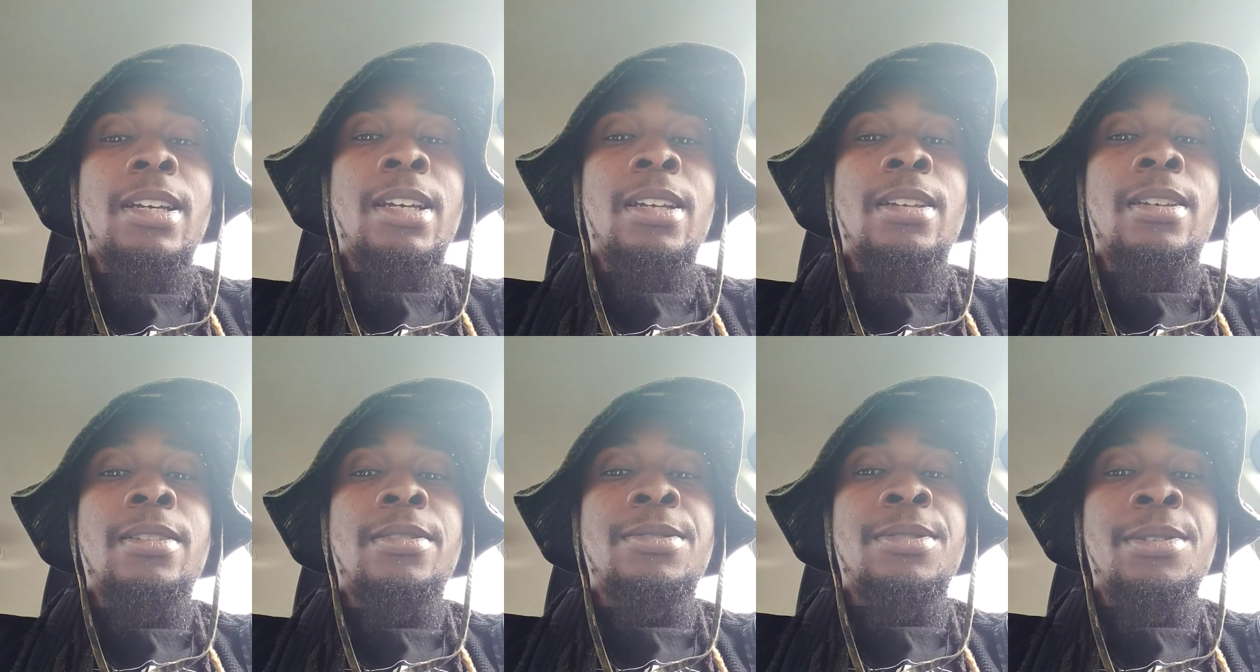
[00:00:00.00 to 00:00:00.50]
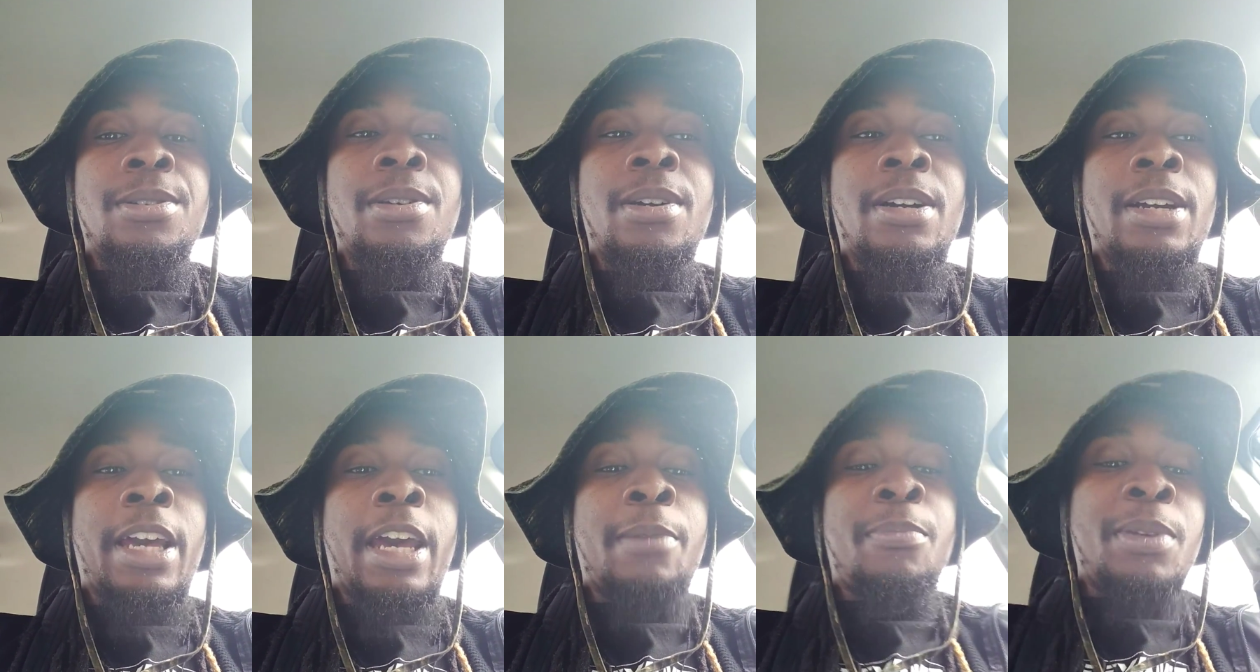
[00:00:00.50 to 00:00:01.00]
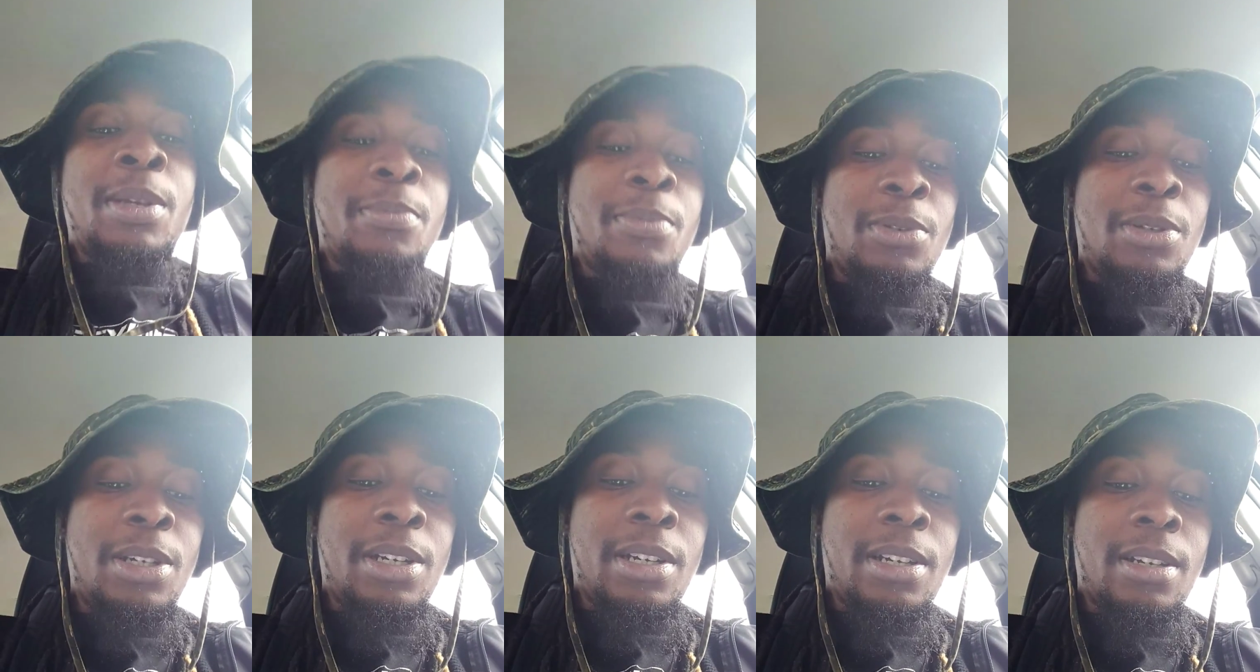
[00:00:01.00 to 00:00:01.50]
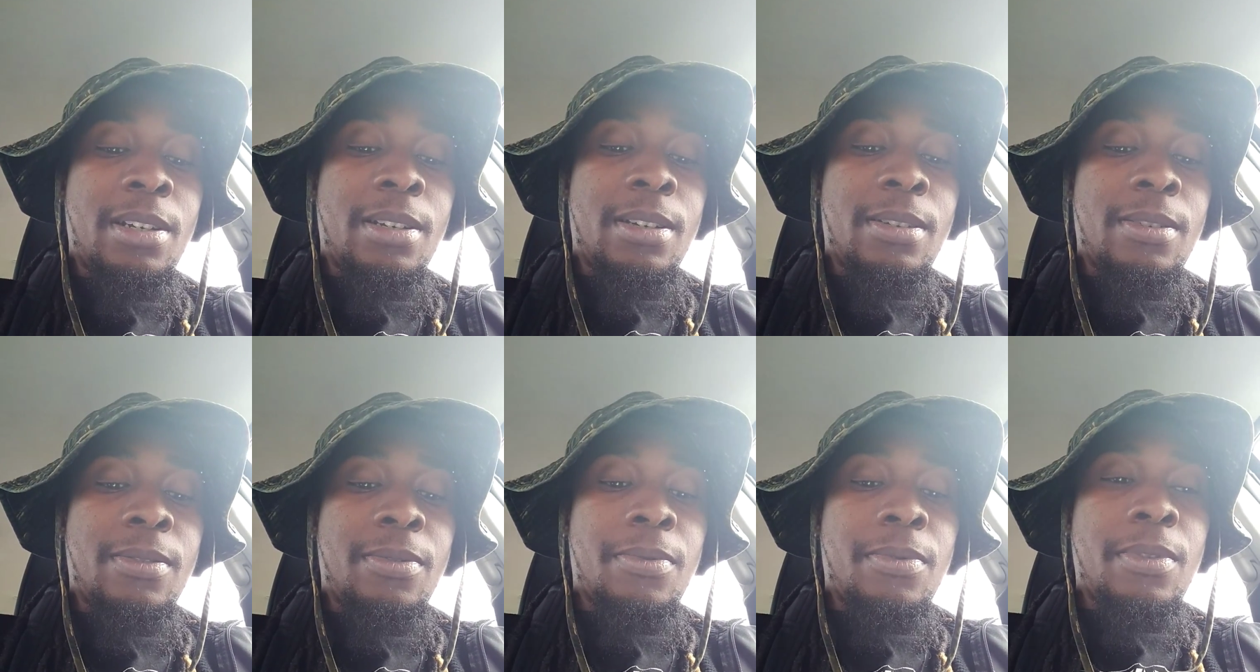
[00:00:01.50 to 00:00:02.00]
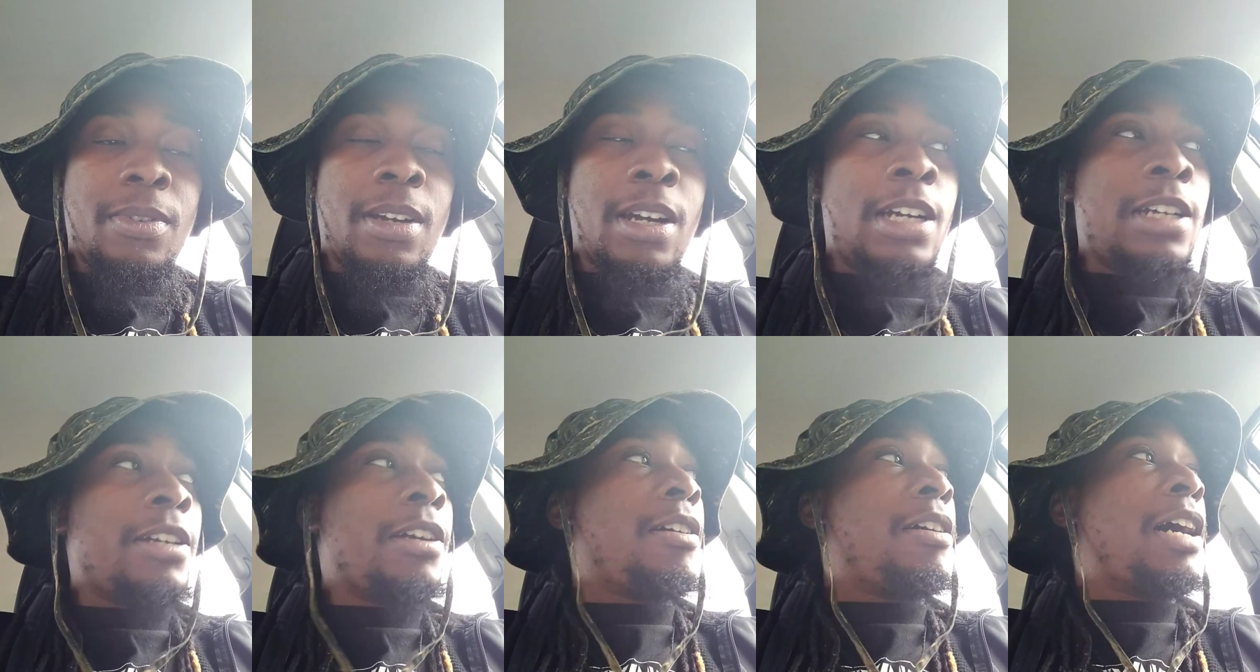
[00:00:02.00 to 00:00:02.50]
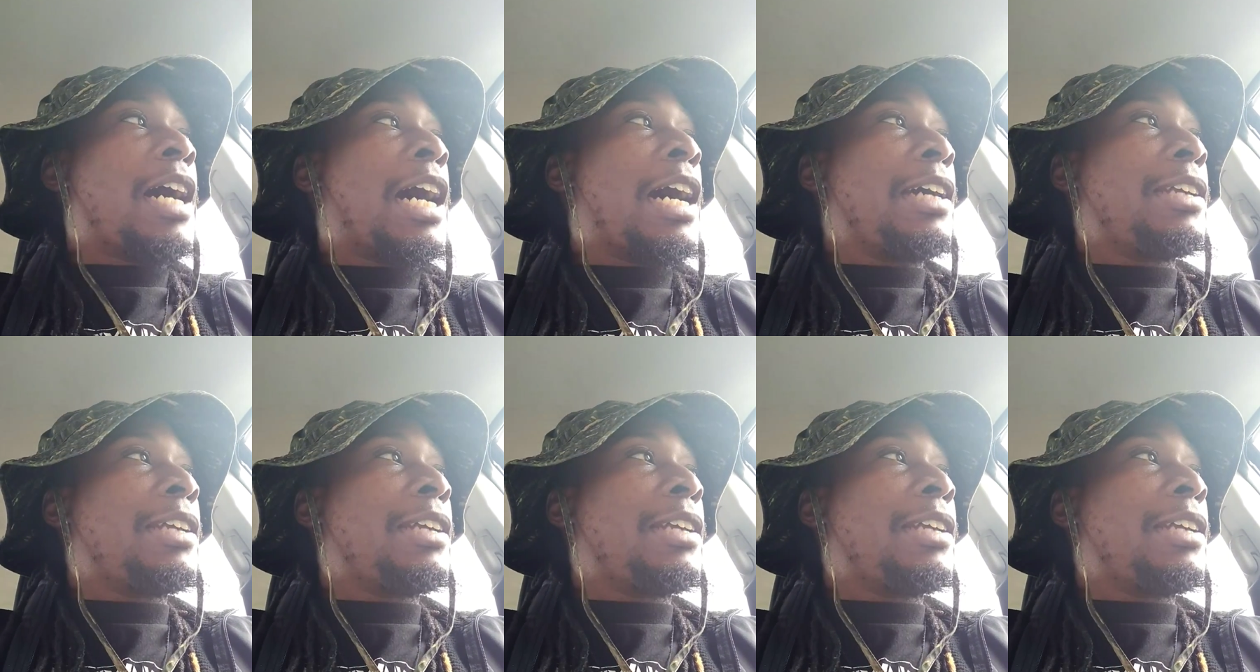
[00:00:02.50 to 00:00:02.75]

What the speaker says: Is there a lab there? Is what? What's going on?